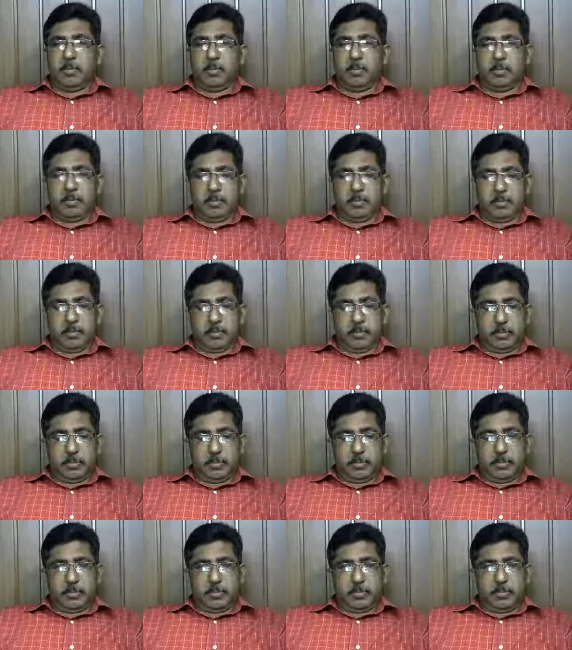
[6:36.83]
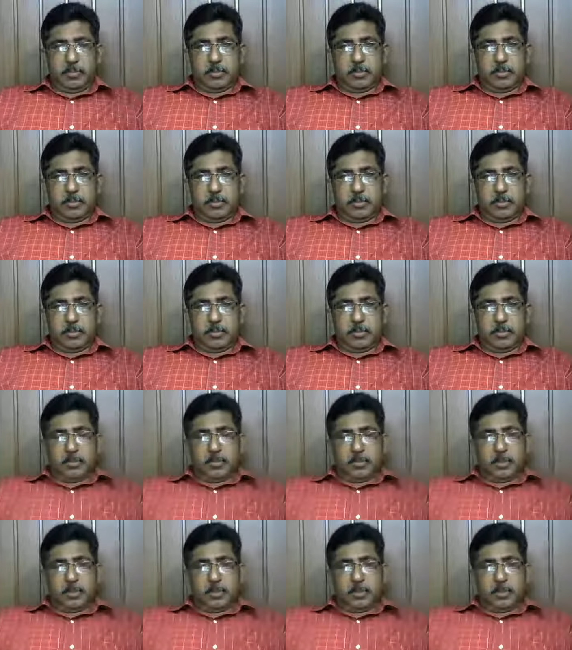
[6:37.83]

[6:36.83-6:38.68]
Nothing is said.